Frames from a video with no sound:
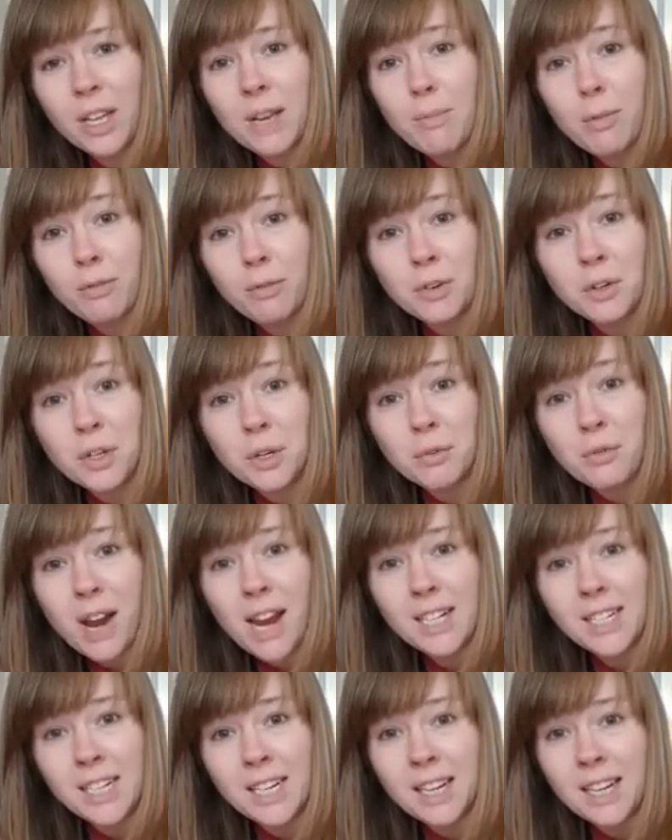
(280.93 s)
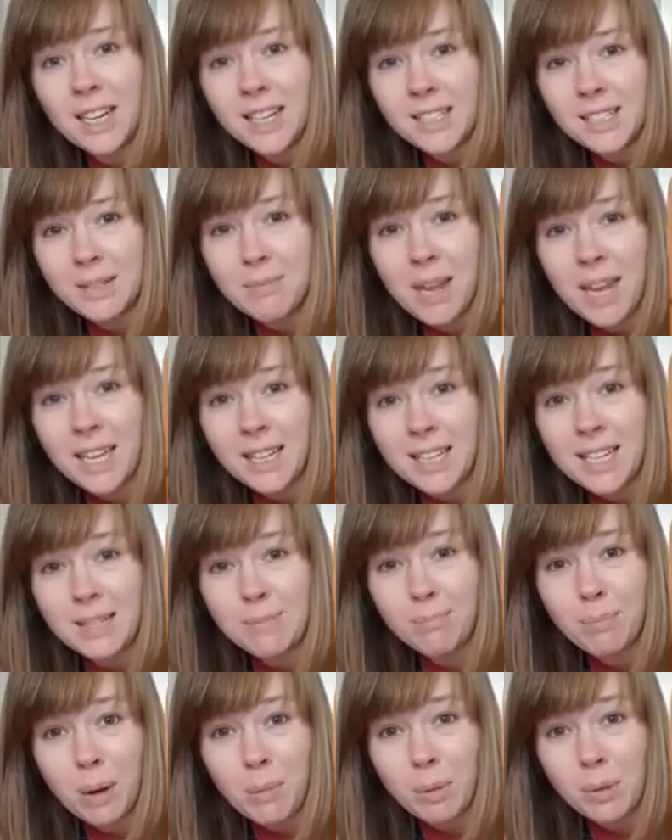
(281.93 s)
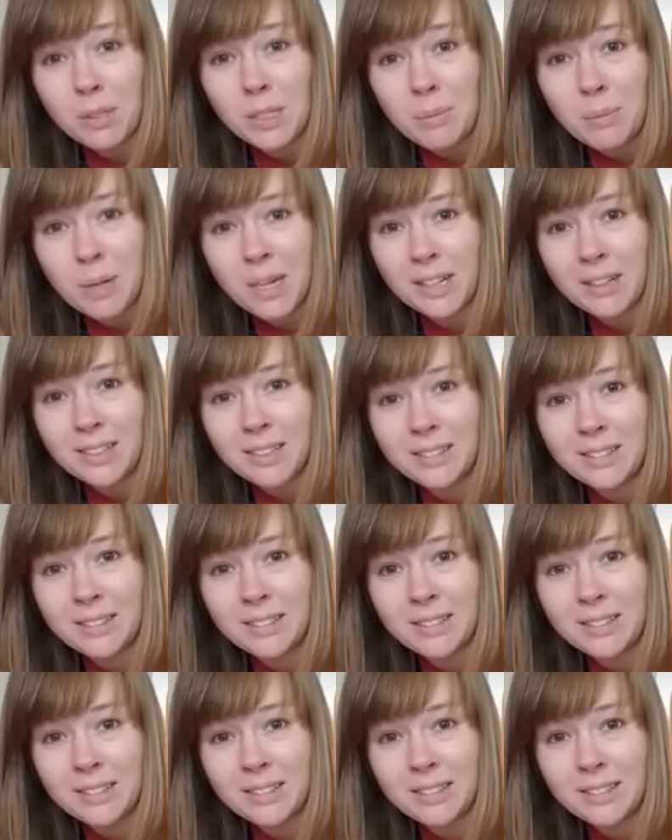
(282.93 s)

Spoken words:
before you're ready to make these bubbles appear.